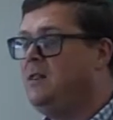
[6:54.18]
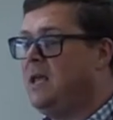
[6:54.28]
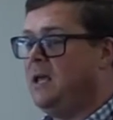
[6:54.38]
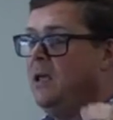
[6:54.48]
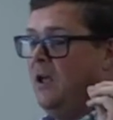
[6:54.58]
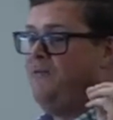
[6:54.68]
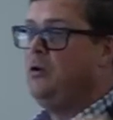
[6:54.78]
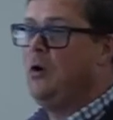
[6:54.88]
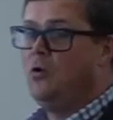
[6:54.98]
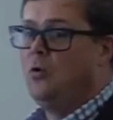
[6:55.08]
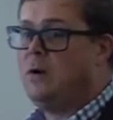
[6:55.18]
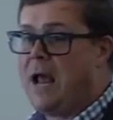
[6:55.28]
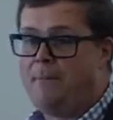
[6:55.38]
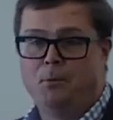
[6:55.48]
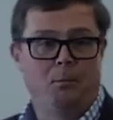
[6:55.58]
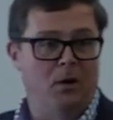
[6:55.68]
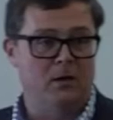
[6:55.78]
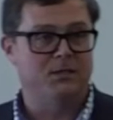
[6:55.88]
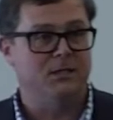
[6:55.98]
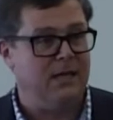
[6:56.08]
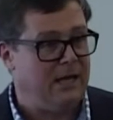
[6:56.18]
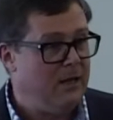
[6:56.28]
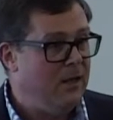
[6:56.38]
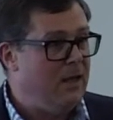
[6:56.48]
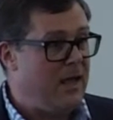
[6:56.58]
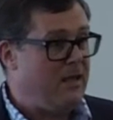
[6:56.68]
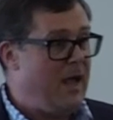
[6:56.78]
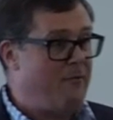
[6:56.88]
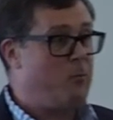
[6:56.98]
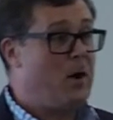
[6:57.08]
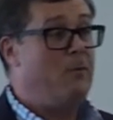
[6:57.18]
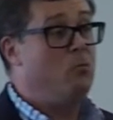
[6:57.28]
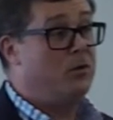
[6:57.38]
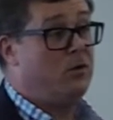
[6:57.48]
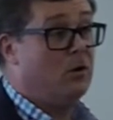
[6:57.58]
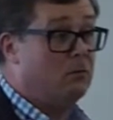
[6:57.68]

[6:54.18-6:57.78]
thing, if you go to an Apple bar today and have a problem with your